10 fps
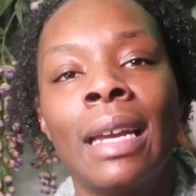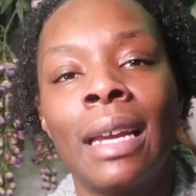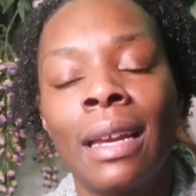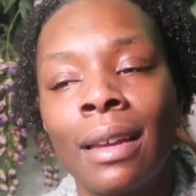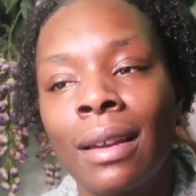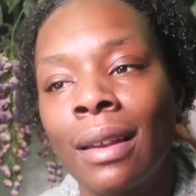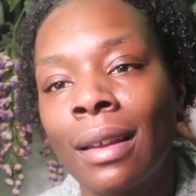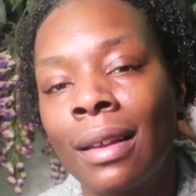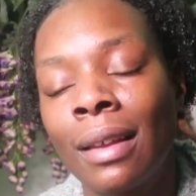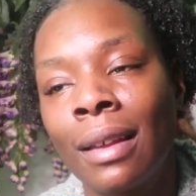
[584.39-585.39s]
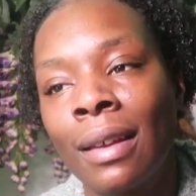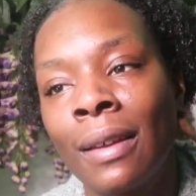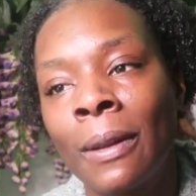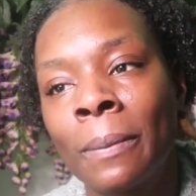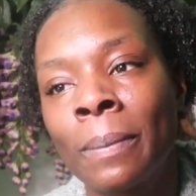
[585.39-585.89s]
And
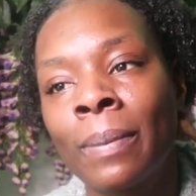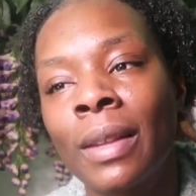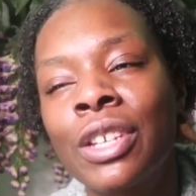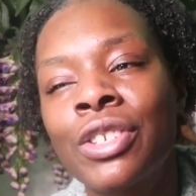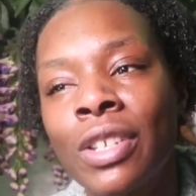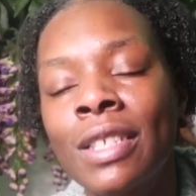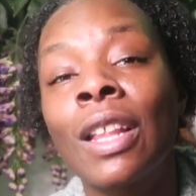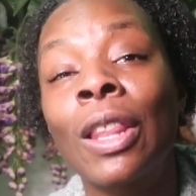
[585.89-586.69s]
it's just a